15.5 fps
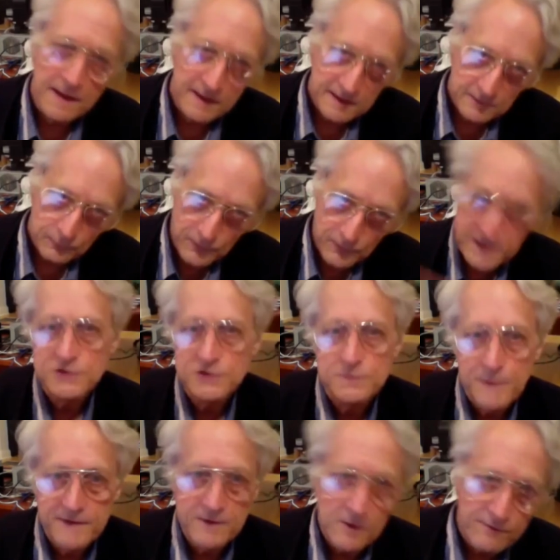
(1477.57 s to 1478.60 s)
reached by
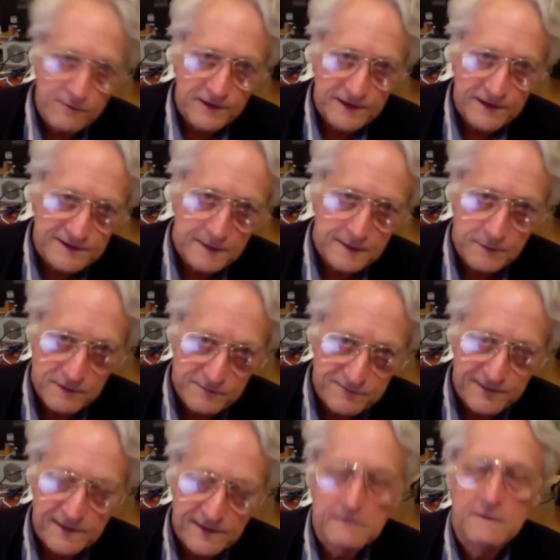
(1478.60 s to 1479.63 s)
the overlay table
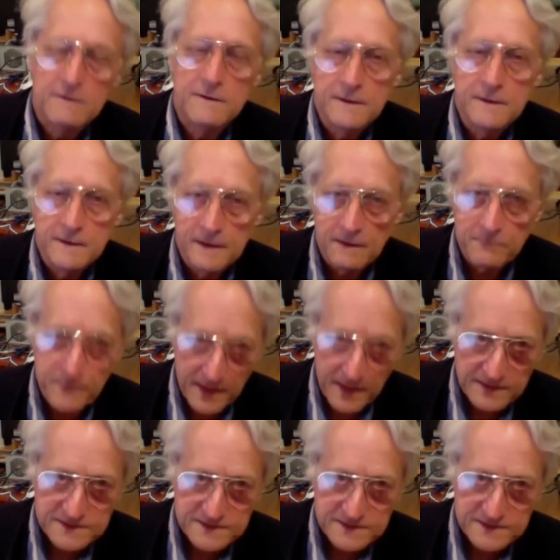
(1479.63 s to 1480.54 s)
of paths.